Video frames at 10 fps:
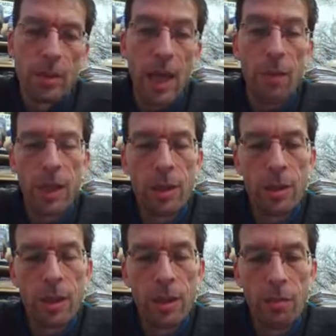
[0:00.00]

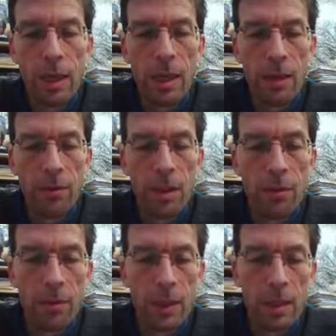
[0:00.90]
direction, in a way, even
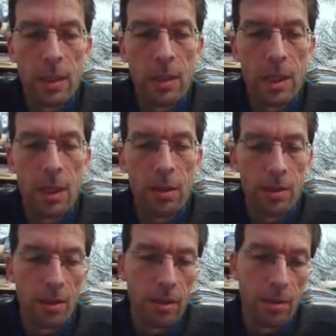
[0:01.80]
if he's
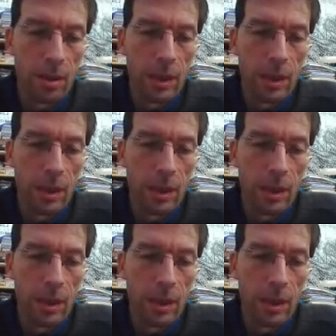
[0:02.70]
still